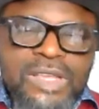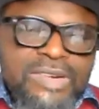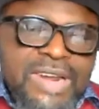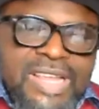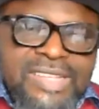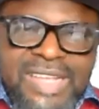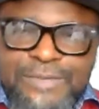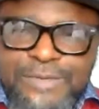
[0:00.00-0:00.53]
It
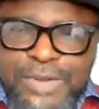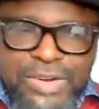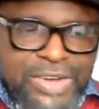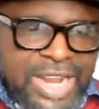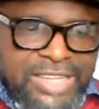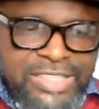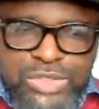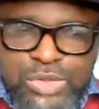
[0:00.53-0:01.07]
rises and fall
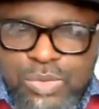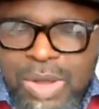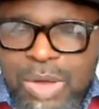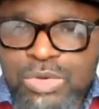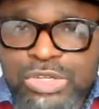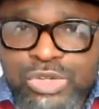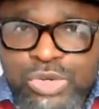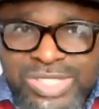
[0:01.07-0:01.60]
on attitude.
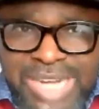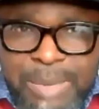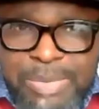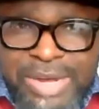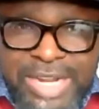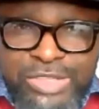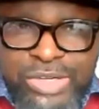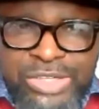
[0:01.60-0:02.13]
When we do
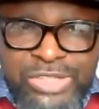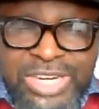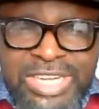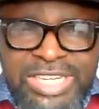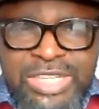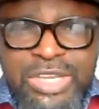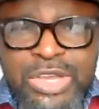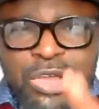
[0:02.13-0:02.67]
child protection
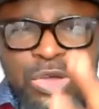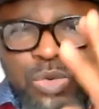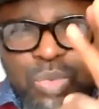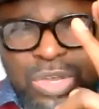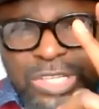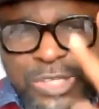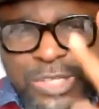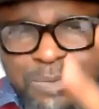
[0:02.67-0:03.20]
training,
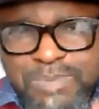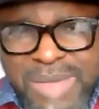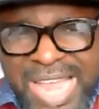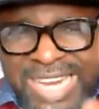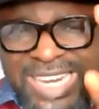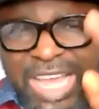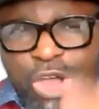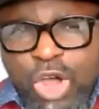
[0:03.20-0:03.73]
we
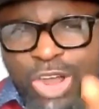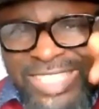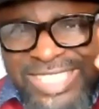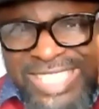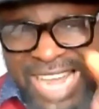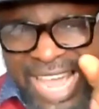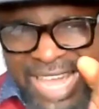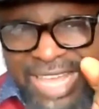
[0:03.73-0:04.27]
spend the whole
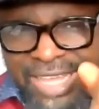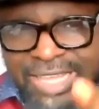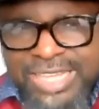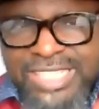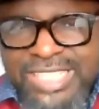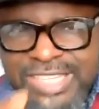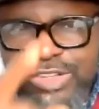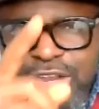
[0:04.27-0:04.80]
day
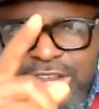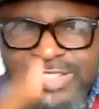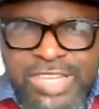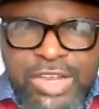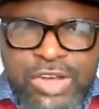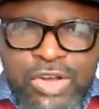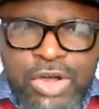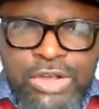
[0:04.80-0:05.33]

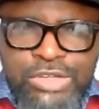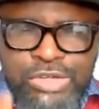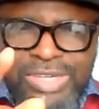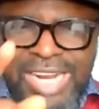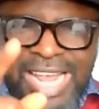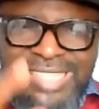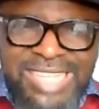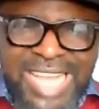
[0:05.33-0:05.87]
discussing
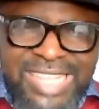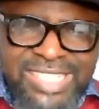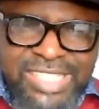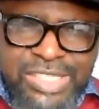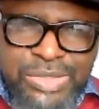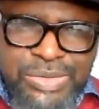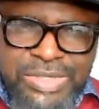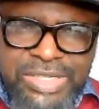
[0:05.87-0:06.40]
culture. That's
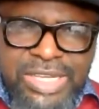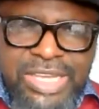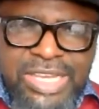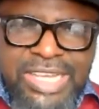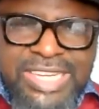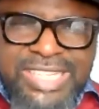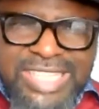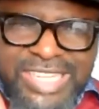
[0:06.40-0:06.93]
attitude.
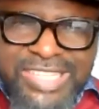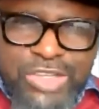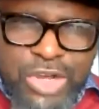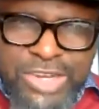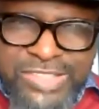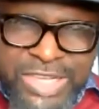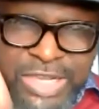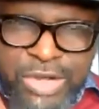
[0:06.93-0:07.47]

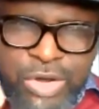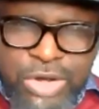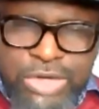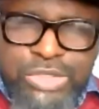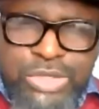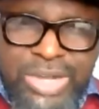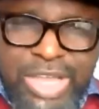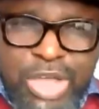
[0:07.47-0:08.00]
Discussing
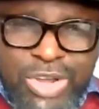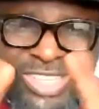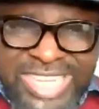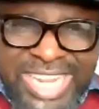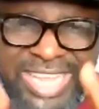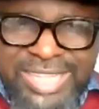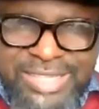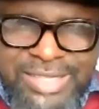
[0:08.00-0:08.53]
culture a whole
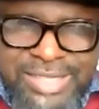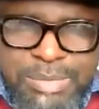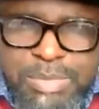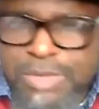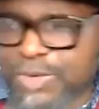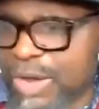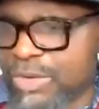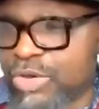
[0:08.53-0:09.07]
day
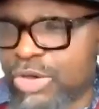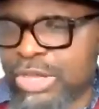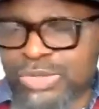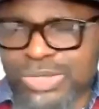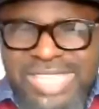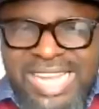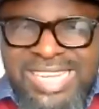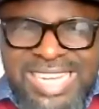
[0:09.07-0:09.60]
before we go
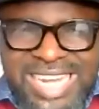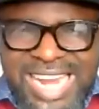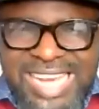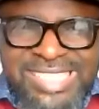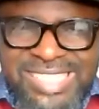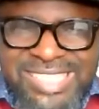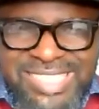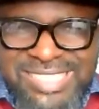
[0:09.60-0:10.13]
into
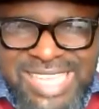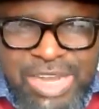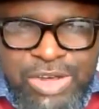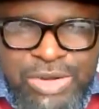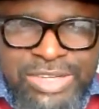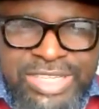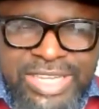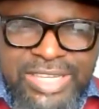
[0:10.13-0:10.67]
technicalities the
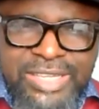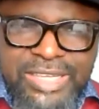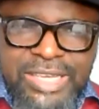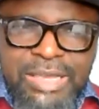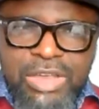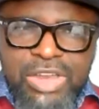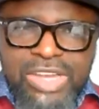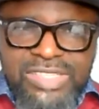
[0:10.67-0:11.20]
second day.
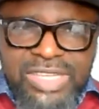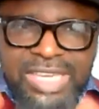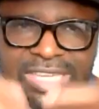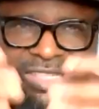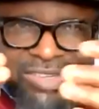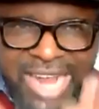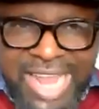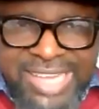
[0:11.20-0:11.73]
Because
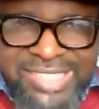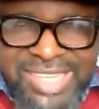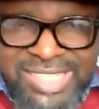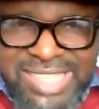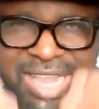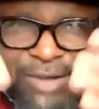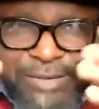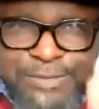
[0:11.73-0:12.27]
it
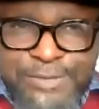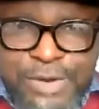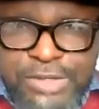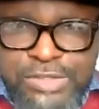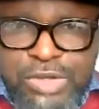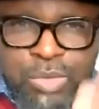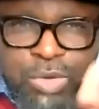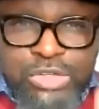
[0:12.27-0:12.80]
rises and
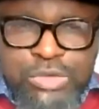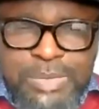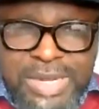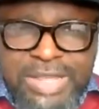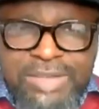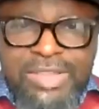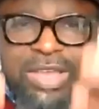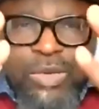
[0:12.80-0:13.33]
falls on what you
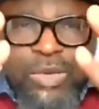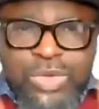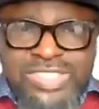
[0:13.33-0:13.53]
believe.